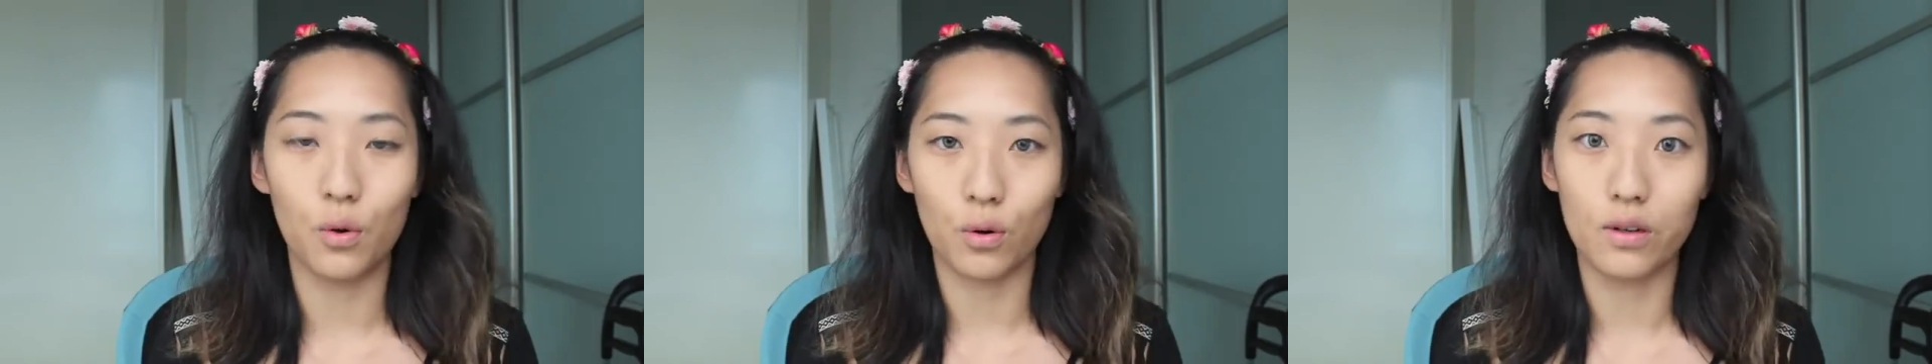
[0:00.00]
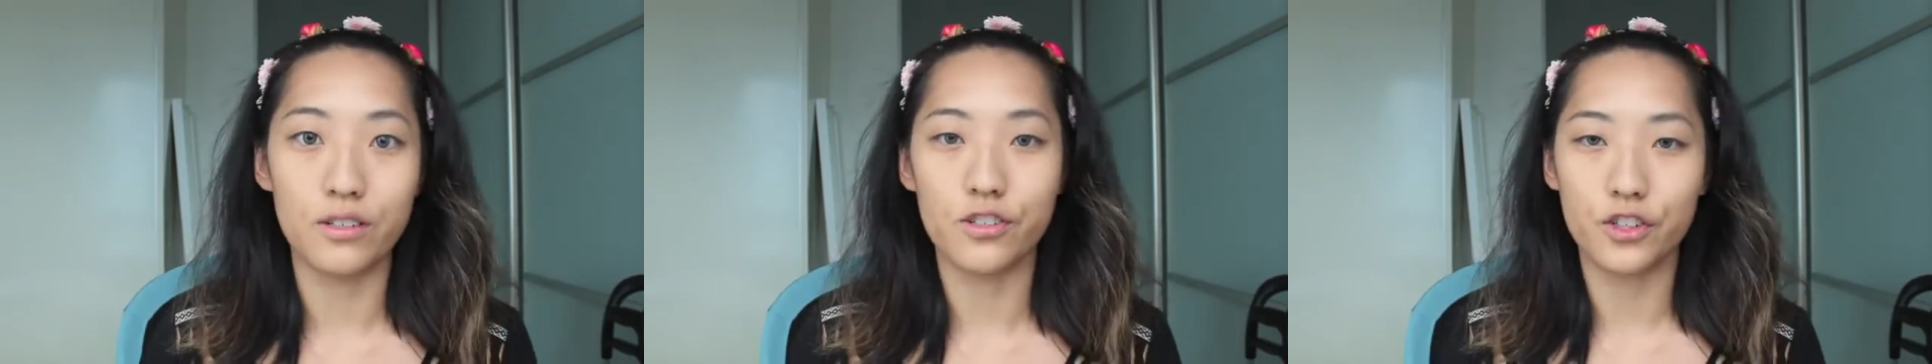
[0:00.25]

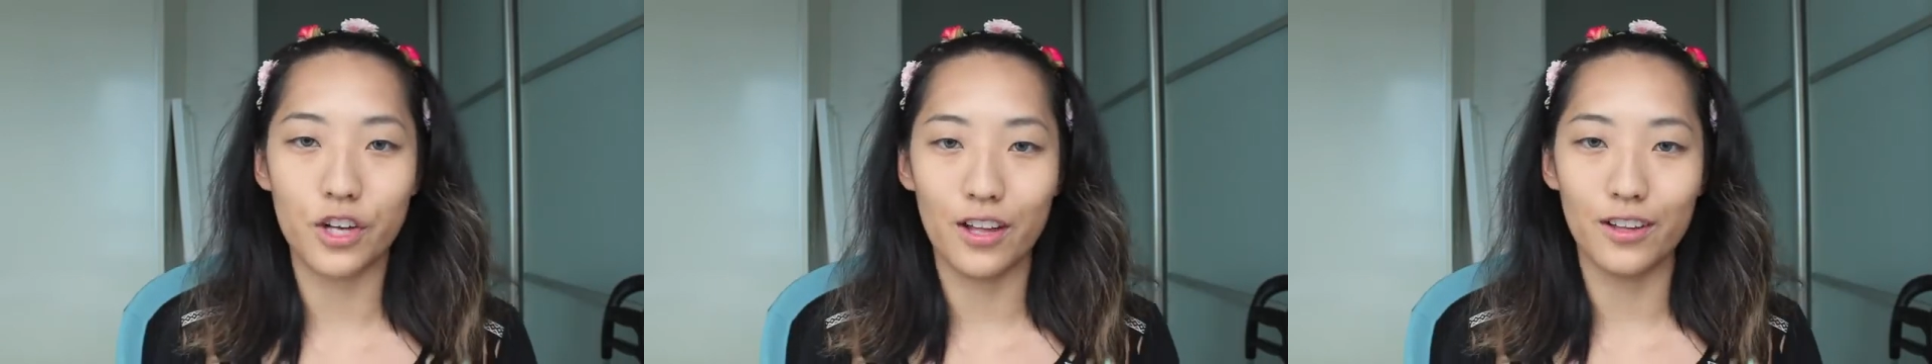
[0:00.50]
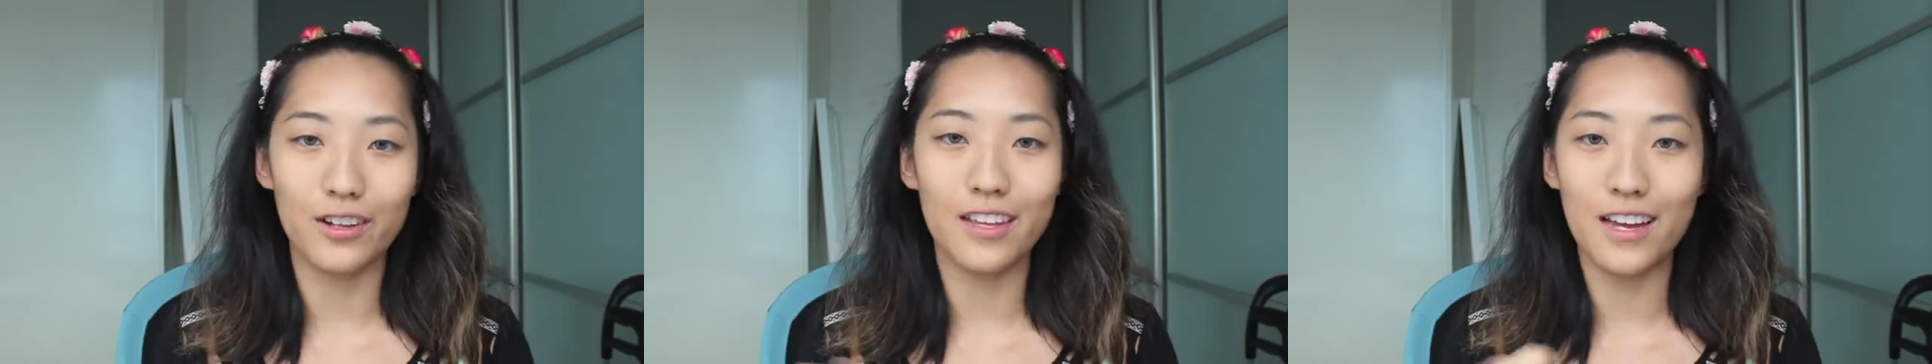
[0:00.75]
orange
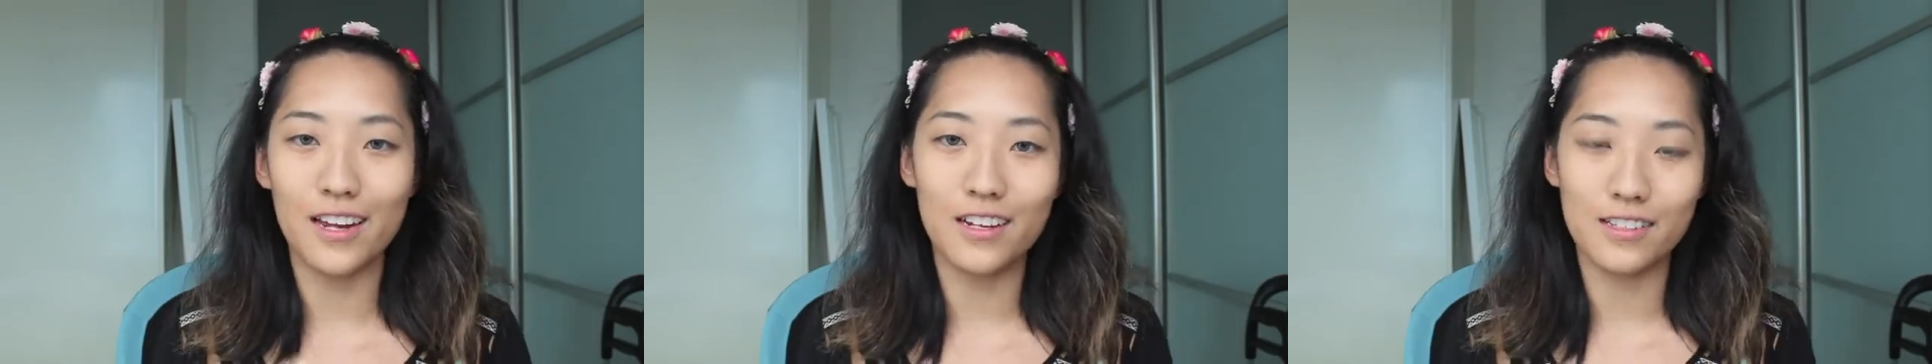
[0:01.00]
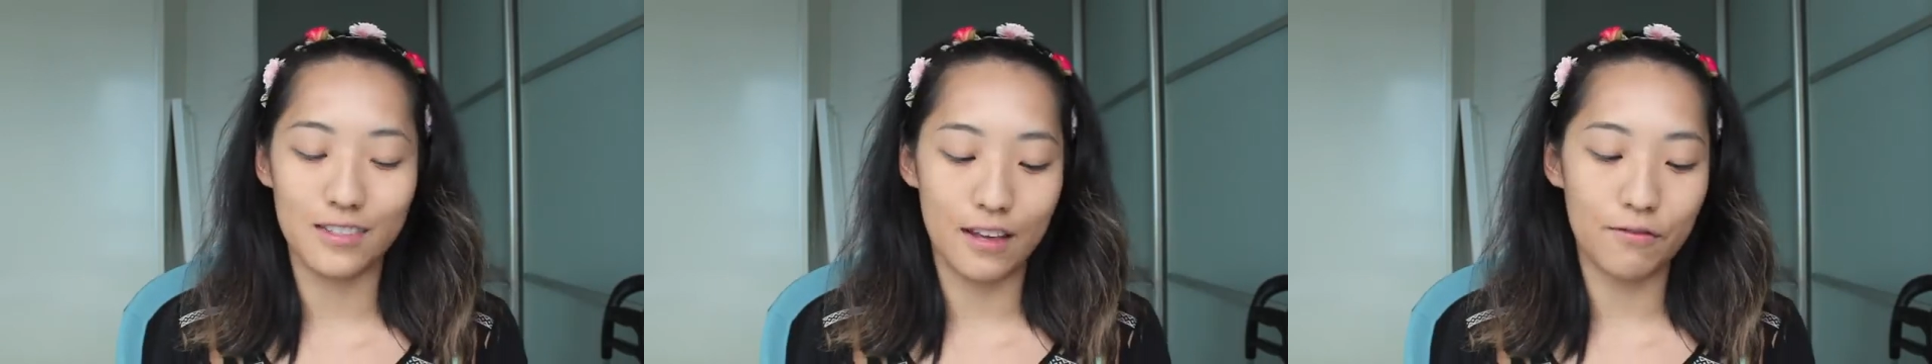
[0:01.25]
color that
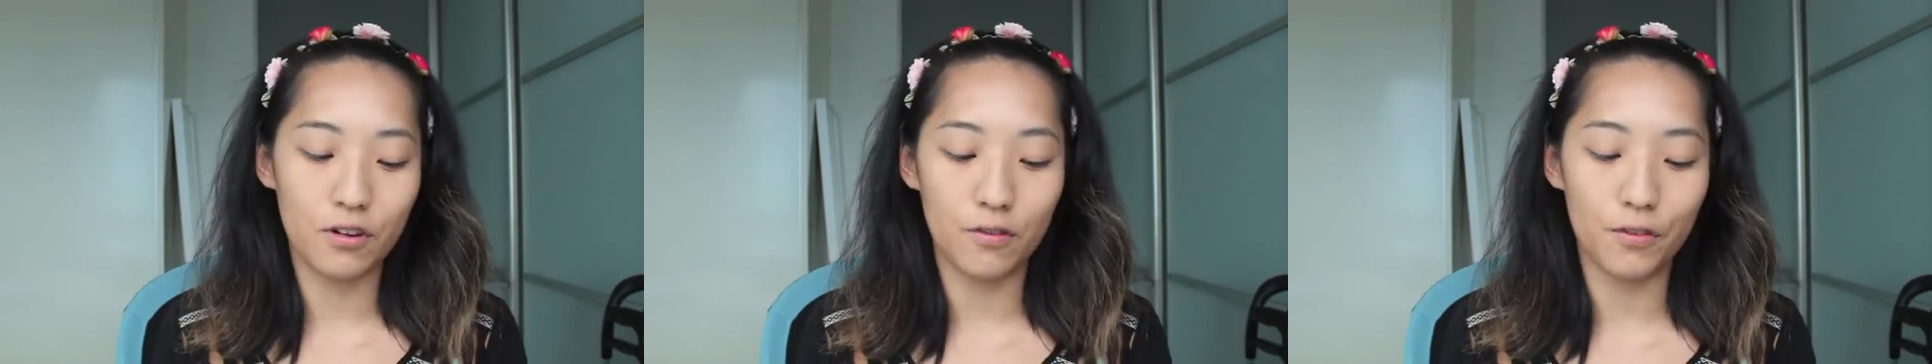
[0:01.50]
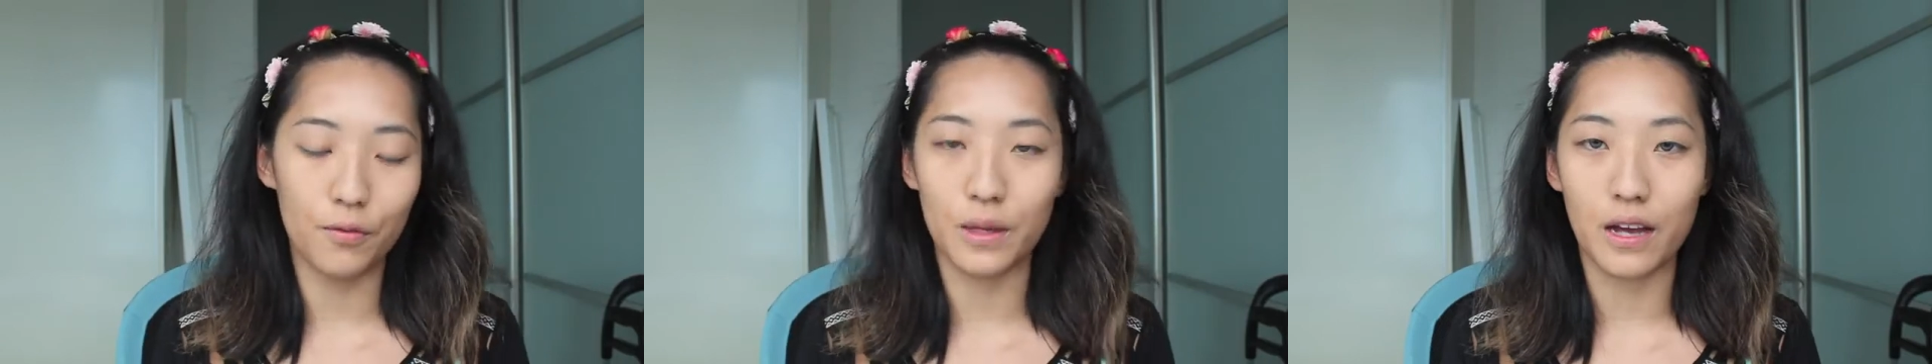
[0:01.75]
is left
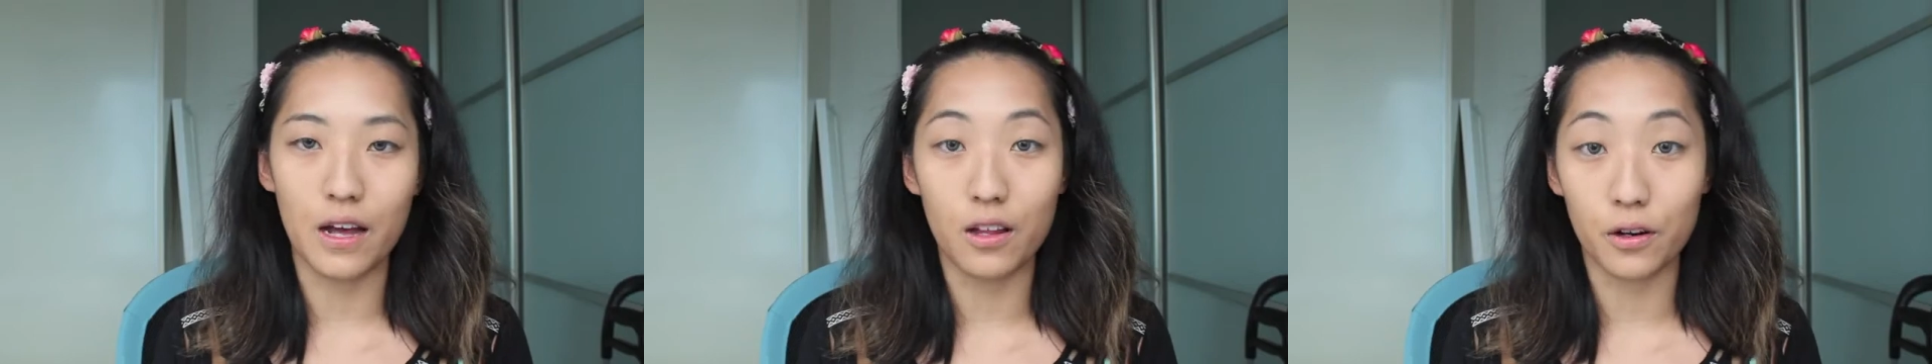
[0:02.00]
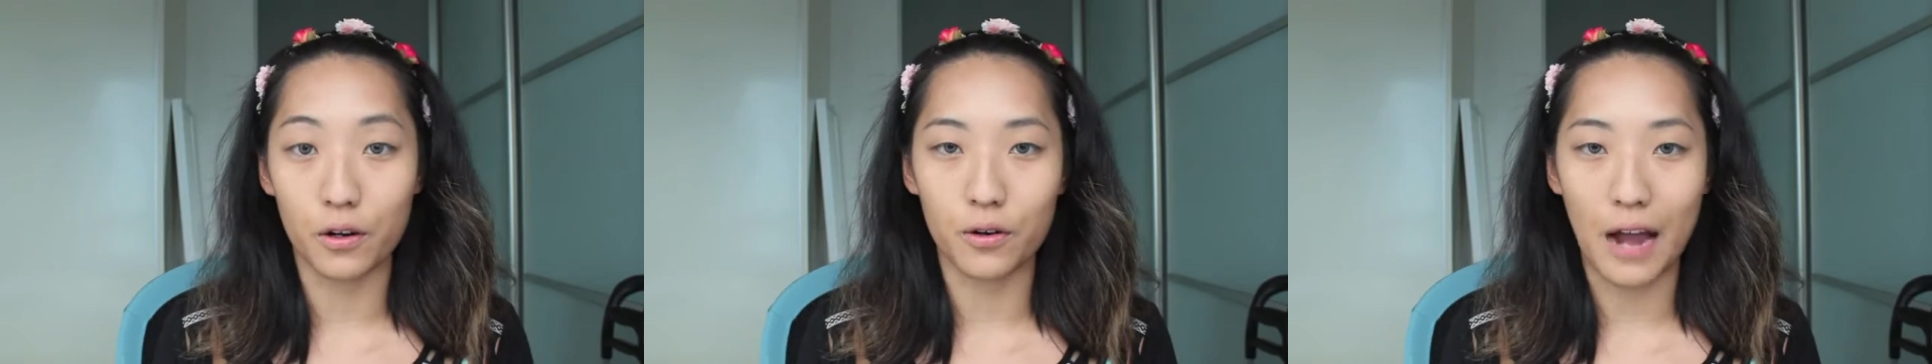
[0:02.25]
over from the
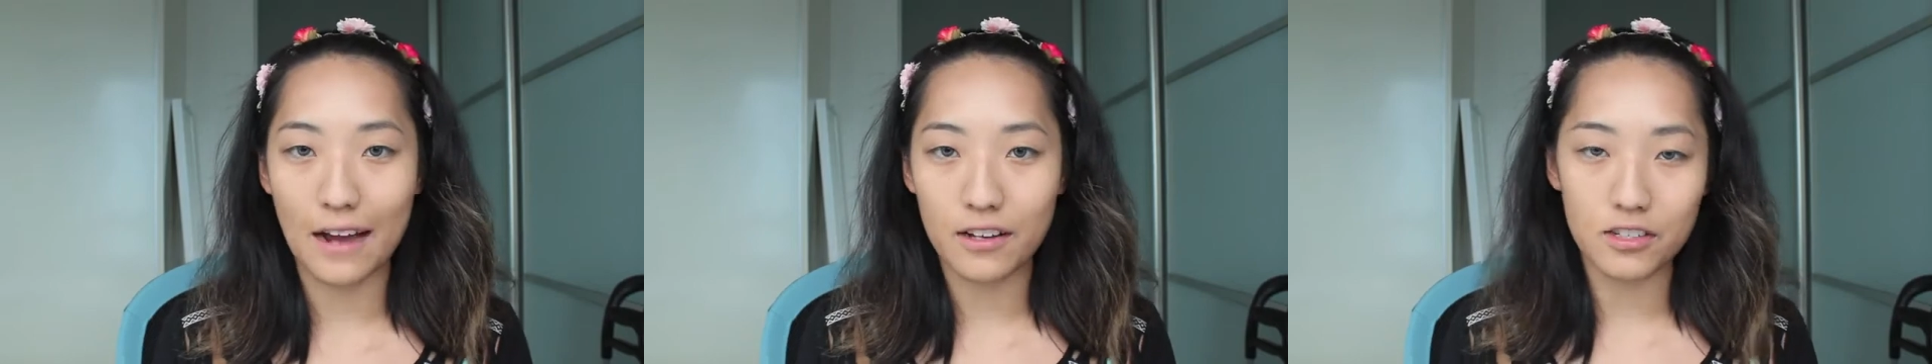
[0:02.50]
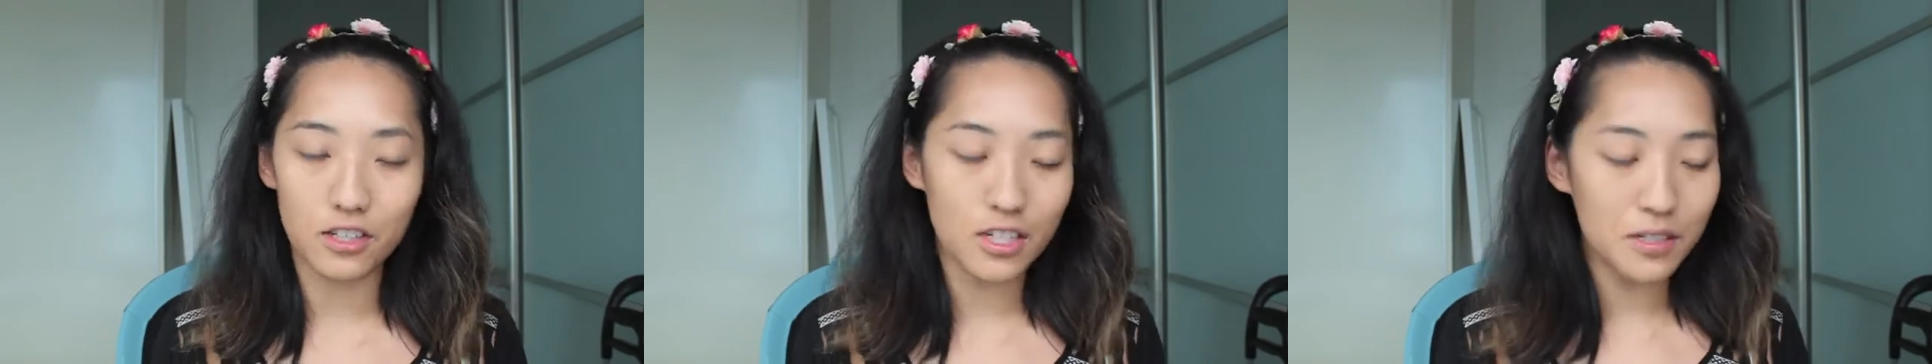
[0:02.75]
color
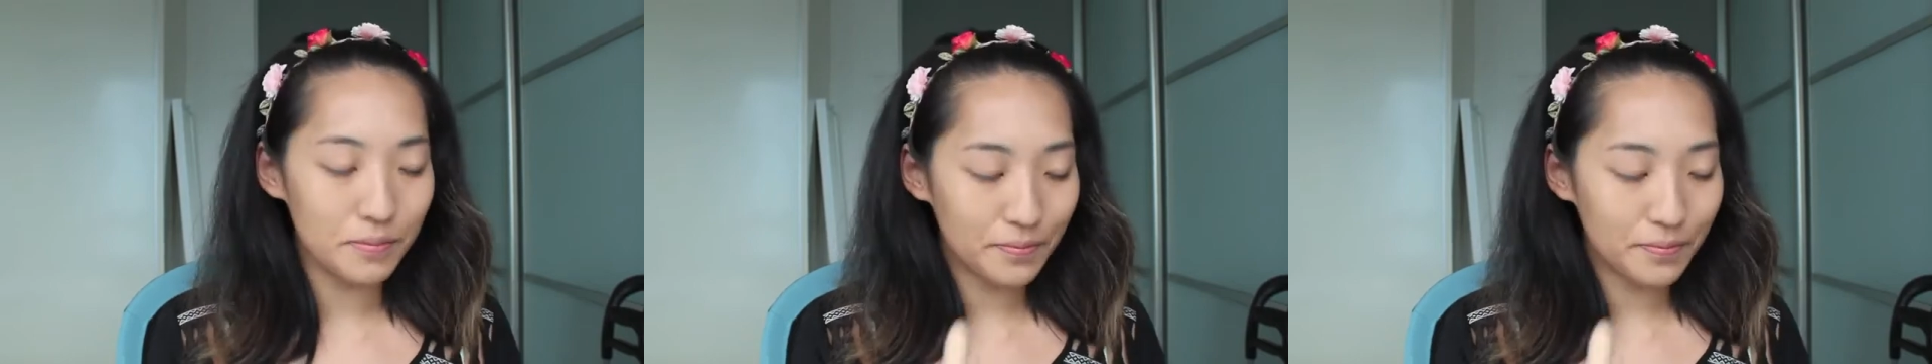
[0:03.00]
corrector.